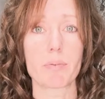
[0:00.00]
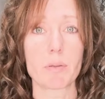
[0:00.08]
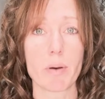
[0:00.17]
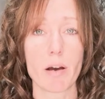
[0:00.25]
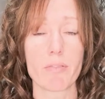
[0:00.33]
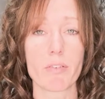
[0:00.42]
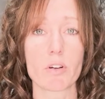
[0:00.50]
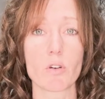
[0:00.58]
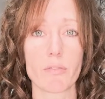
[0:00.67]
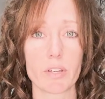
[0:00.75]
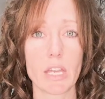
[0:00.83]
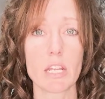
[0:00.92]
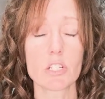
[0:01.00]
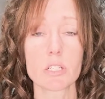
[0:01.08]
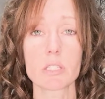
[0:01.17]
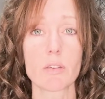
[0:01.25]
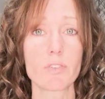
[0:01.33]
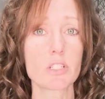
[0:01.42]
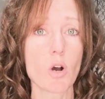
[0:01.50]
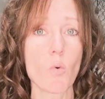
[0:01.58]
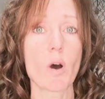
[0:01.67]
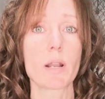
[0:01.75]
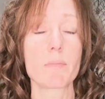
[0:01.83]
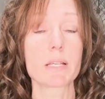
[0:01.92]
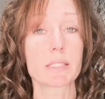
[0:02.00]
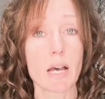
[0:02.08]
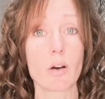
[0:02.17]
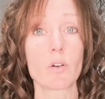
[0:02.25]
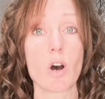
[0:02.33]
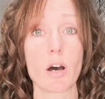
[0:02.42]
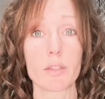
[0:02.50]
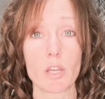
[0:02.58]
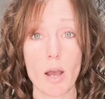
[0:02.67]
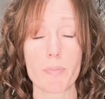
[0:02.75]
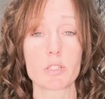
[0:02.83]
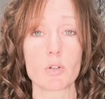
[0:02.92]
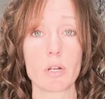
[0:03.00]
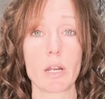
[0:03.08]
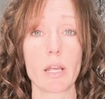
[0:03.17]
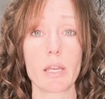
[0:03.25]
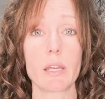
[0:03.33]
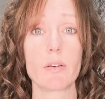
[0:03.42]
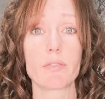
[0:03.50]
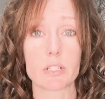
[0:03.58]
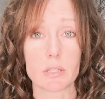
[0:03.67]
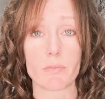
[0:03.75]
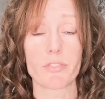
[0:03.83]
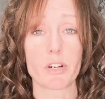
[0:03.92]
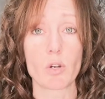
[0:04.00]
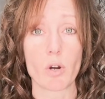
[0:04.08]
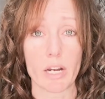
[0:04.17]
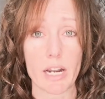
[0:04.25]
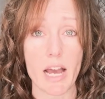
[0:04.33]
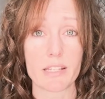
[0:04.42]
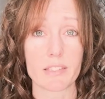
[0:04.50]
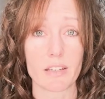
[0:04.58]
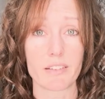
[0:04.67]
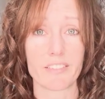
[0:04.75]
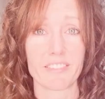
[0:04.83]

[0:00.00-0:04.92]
the bell for notifications if you don't want to miss out on the opportunity for some free organizing.